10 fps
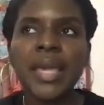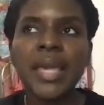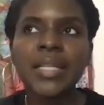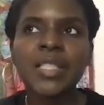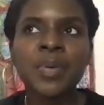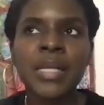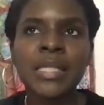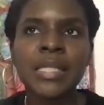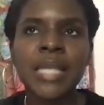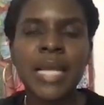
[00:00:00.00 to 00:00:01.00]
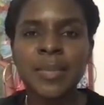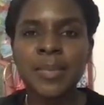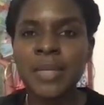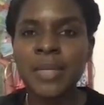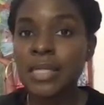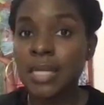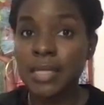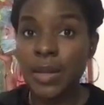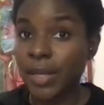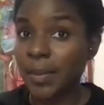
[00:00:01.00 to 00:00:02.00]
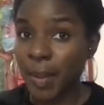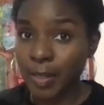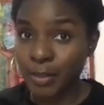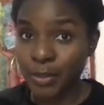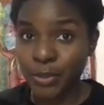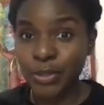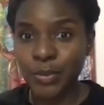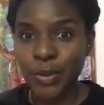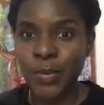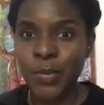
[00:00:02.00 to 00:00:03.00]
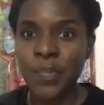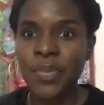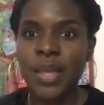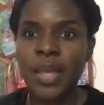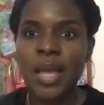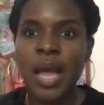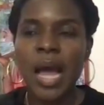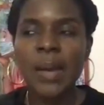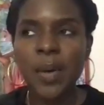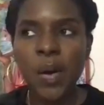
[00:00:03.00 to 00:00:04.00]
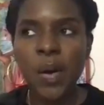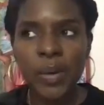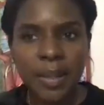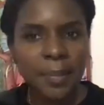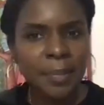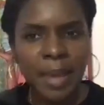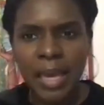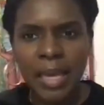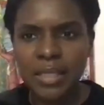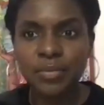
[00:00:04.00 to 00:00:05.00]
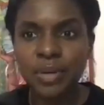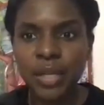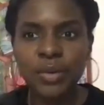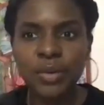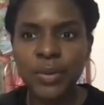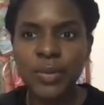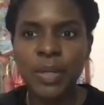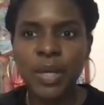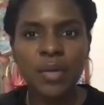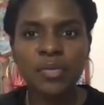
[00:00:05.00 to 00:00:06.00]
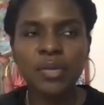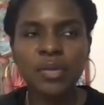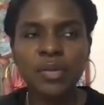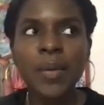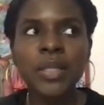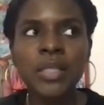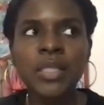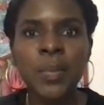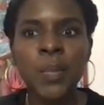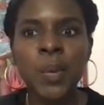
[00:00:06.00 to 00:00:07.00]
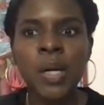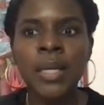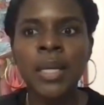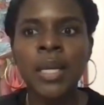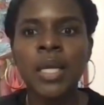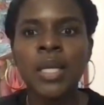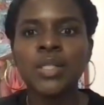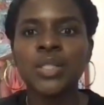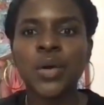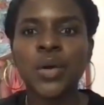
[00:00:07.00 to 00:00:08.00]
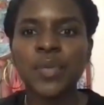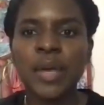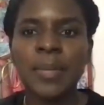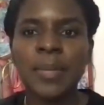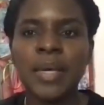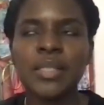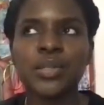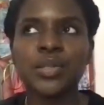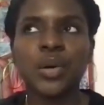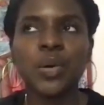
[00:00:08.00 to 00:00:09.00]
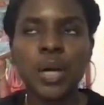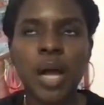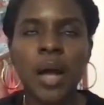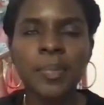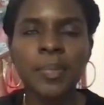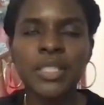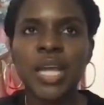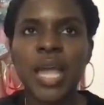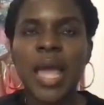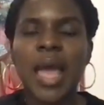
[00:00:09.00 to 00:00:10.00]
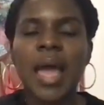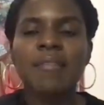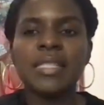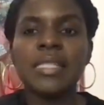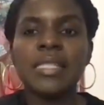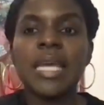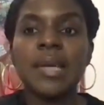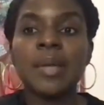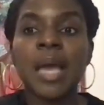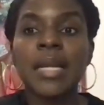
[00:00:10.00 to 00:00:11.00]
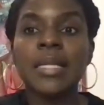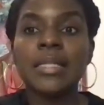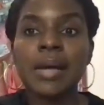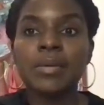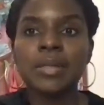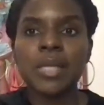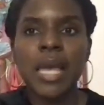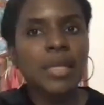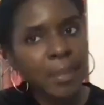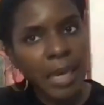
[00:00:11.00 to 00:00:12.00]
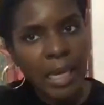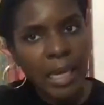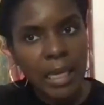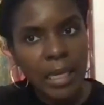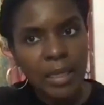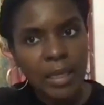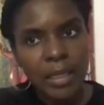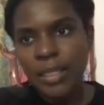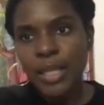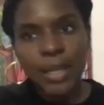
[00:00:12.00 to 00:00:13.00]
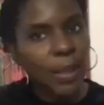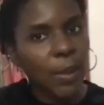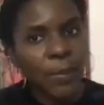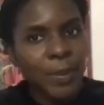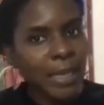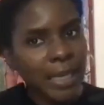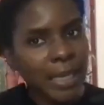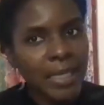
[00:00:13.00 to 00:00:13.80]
when they express sentiments that sound like imposter syndrome. I'm always amazed. It really throws me off. How can someone so famous, so accomplished, have the same kind of doubts as me, let alone me?